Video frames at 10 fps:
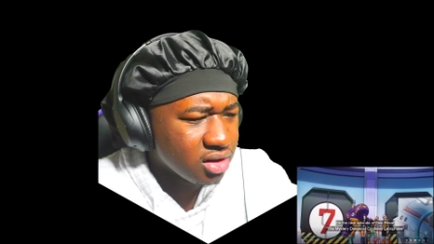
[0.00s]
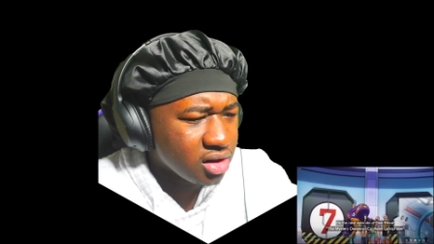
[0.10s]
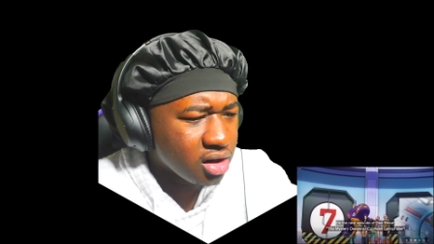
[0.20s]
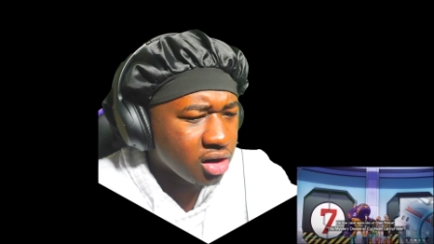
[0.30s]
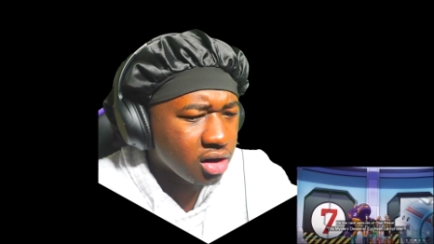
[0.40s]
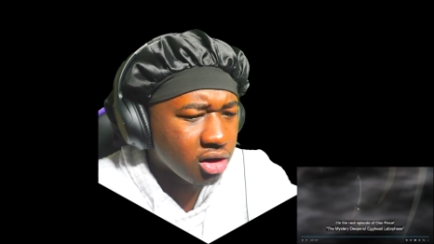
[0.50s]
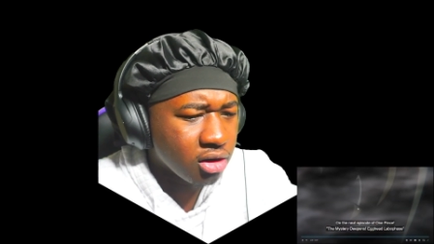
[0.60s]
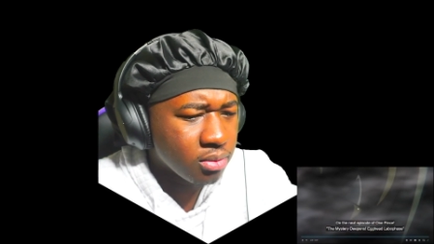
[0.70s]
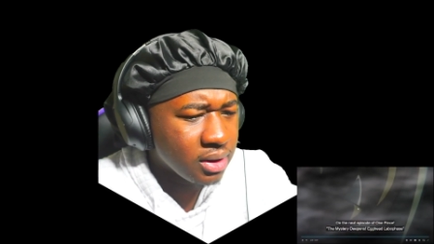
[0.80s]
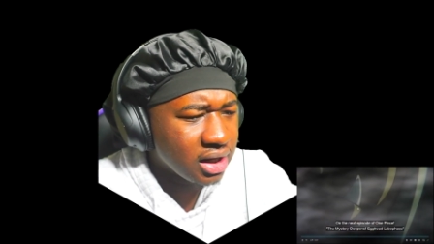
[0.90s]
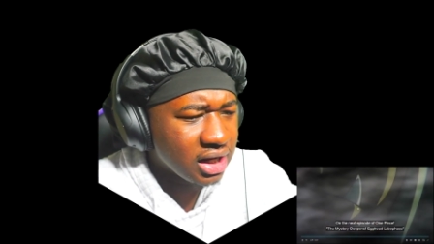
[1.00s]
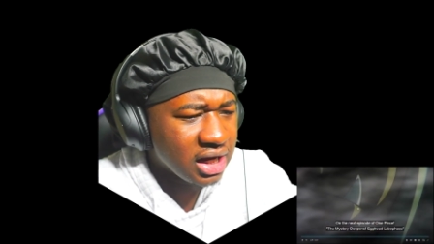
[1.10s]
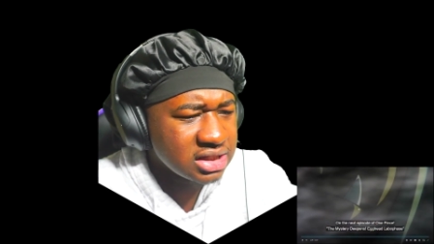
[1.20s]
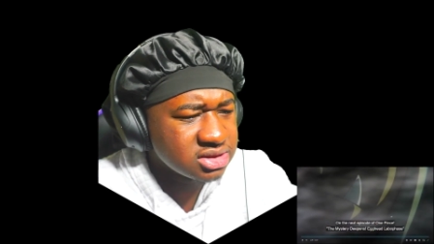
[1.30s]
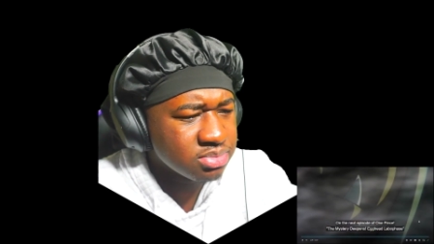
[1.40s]
Oh my
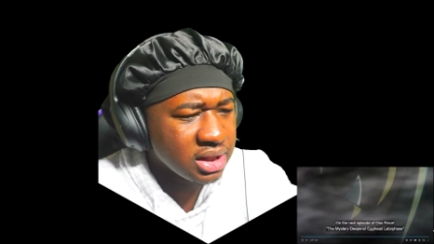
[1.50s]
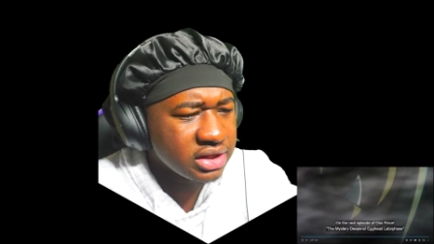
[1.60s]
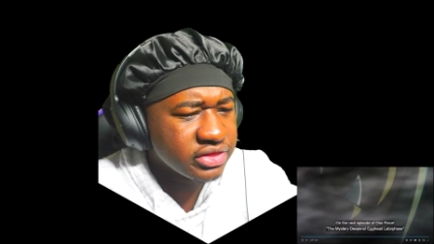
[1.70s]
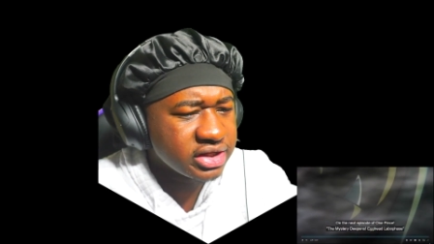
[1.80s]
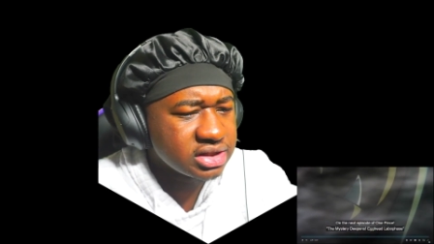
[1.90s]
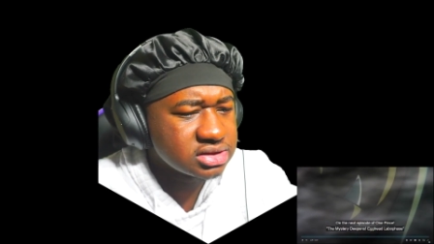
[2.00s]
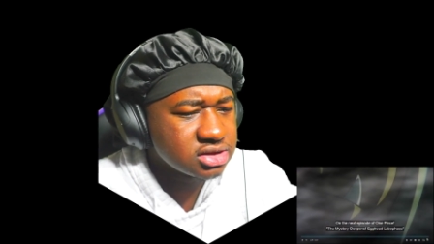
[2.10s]
gosh, the plot thickens.